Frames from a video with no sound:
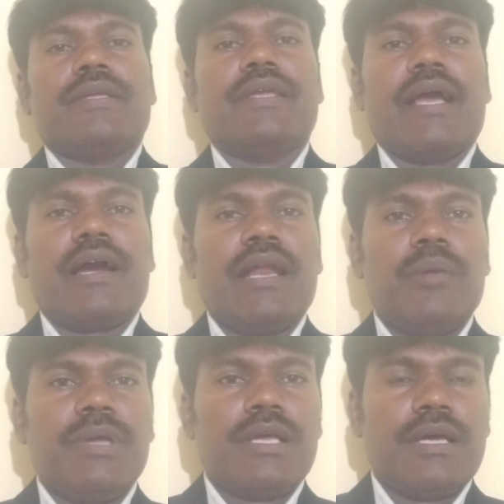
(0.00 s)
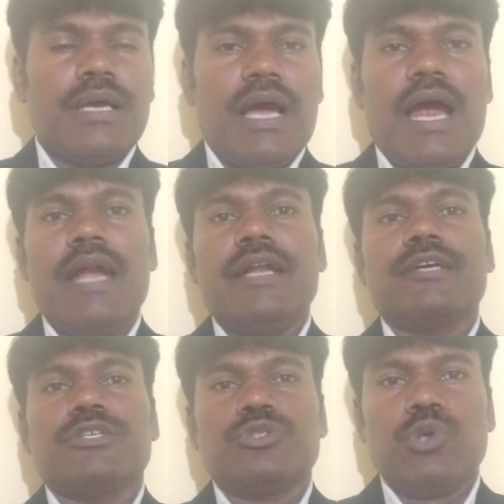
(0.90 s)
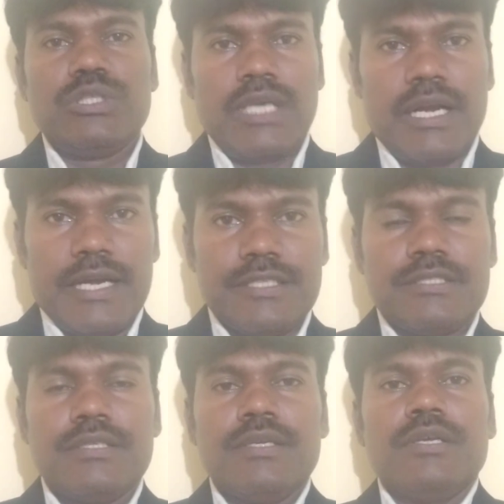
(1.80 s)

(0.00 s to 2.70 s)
economic and social rights.